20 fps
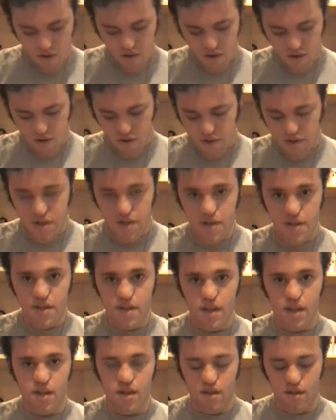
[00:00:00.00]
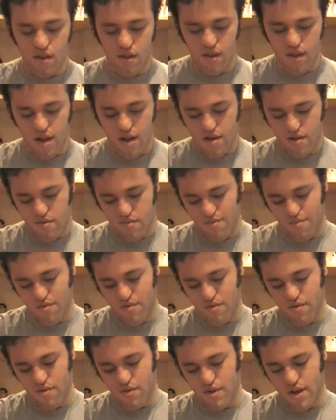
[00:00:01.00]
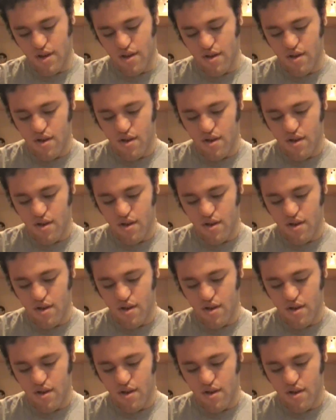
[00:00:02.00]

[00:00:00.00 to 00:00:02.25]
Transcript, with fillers: There's usually a lot more, like,